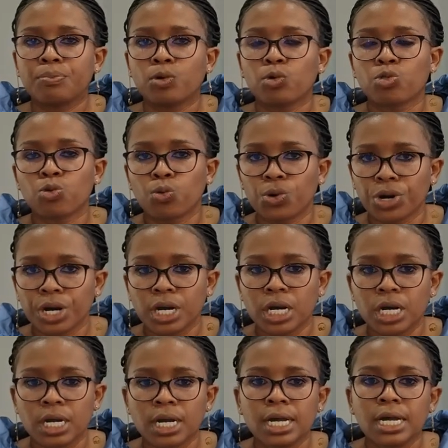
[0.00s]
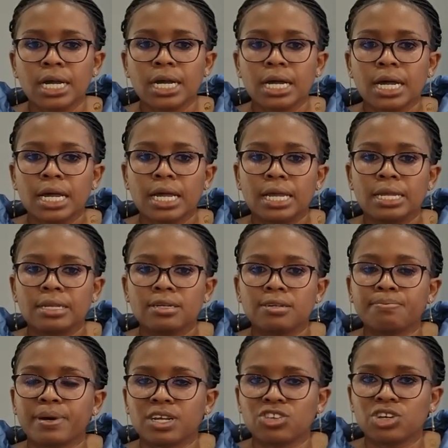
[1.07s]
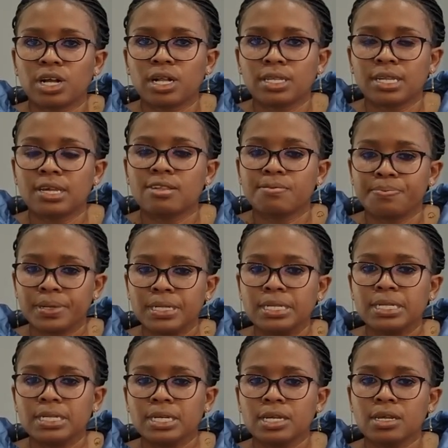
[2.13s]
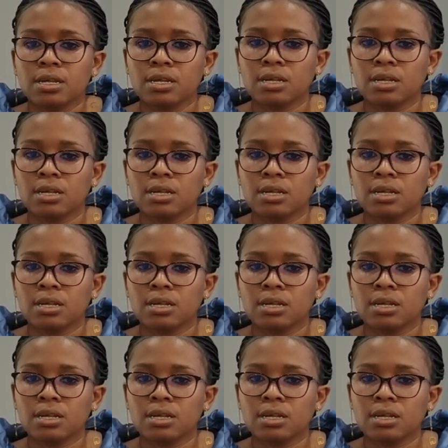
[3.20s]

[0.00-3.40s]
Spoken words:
both work. And my child has been